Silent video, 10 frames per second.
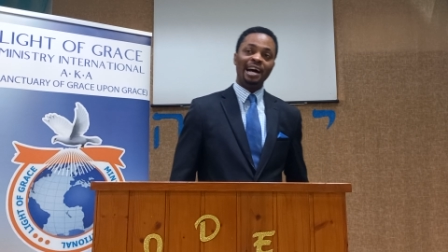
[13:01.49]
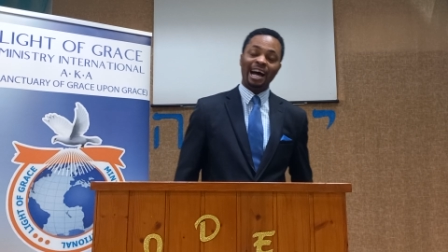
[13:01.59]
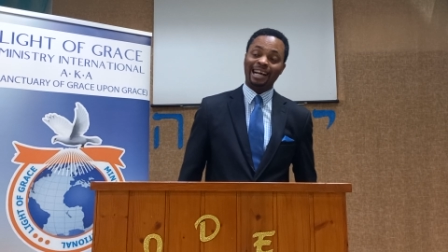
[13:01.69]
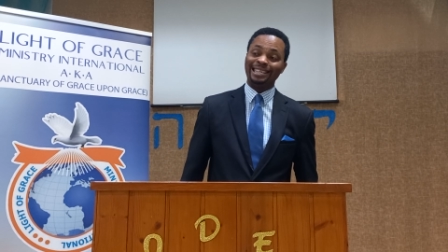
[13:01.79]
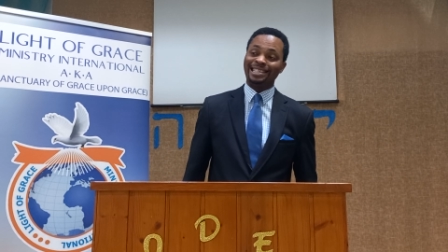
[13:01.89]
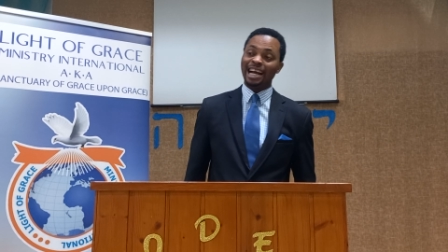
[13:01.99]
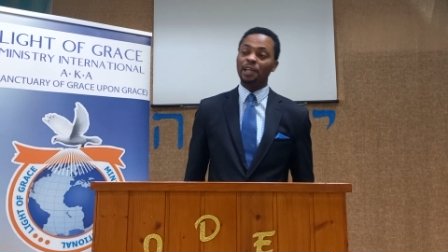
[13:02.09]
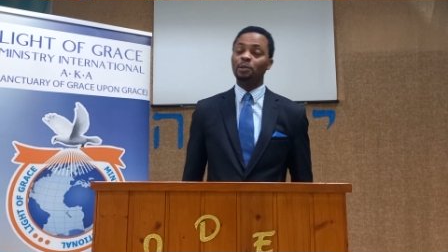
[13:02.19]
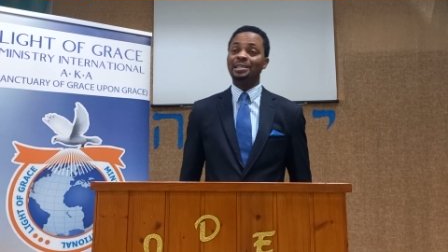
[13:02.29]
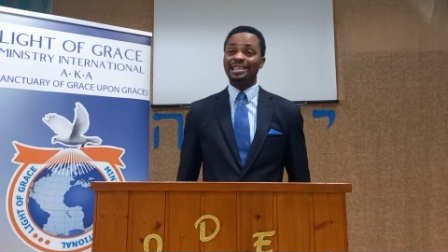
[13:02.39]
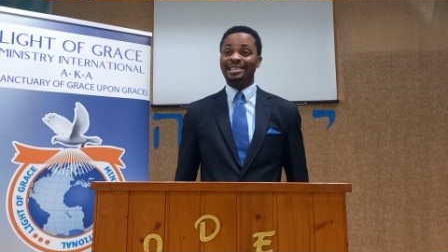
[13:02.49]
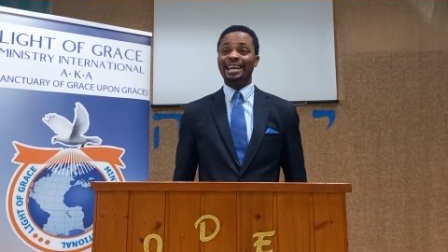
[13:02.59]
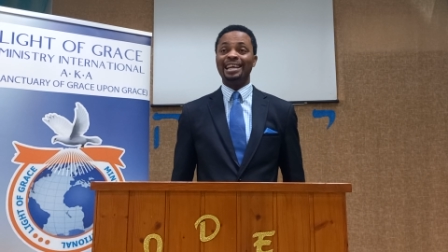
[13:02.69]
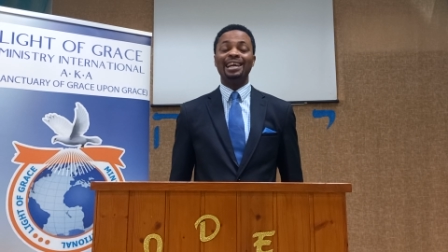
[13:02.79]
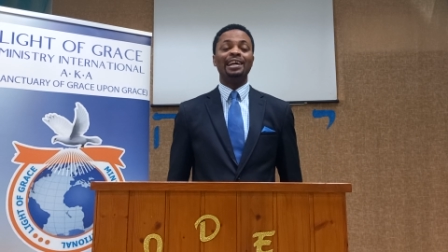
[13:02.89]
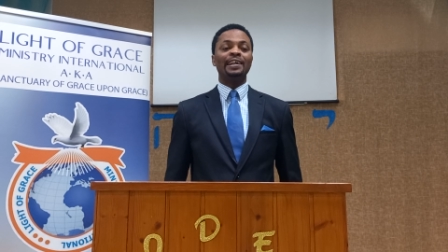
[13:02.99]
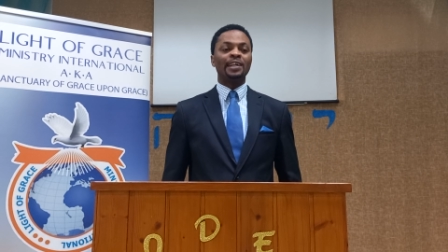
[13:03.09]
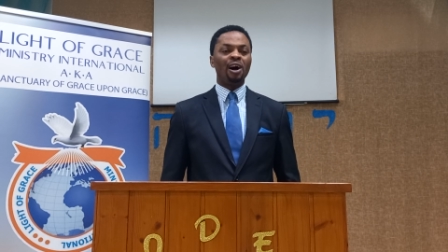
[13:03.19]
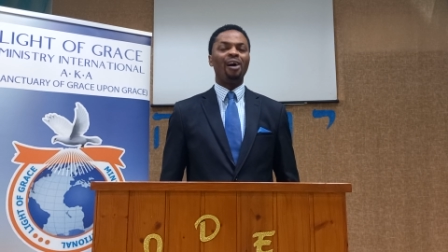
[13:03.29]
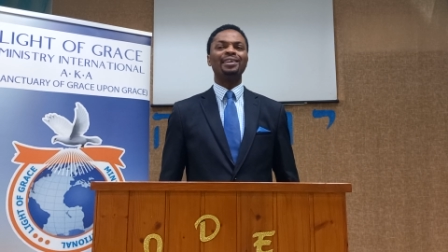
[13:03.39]
I can tell you this day,
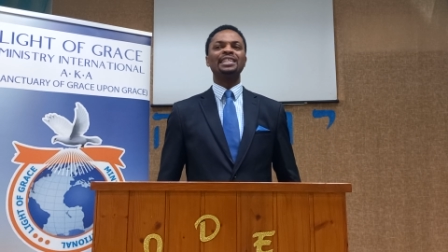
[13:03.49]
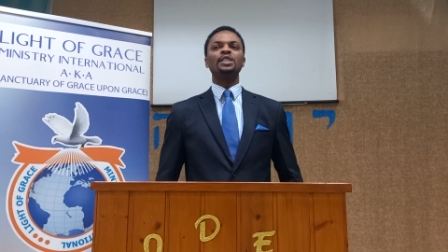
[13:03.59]
God is